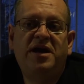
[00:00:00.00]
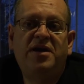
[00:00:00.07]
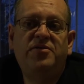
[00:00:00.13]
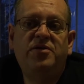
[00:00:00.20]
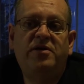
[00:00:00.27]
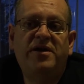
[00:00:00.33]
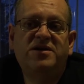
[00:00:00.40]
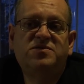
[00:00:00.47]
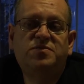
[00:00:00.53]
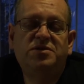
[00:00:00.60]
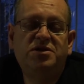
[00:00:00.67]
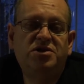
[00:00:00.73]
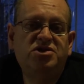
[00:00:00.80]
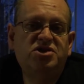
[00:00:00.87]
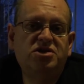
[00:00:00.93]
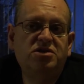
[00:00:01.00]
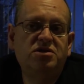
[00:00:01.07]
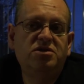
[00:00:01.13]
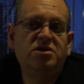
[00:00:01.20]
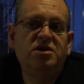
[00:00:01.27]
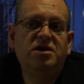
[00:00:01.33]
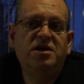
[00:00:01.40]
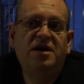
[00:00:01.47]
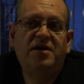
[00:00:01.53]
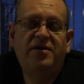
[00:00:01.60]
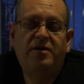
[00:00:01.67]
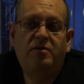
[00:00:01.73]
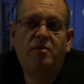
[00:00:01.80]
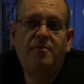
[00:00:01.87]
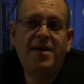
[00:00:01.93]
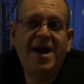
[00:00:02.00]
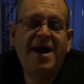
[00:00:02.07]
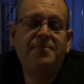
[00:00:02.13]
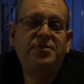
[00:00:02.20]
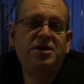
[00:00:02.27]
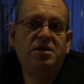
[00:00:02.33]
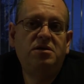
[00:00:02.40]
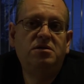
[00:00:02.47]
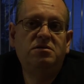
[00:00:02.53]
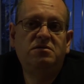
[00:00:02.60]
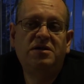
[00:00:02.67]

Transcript: had their expedition, and they were mapping.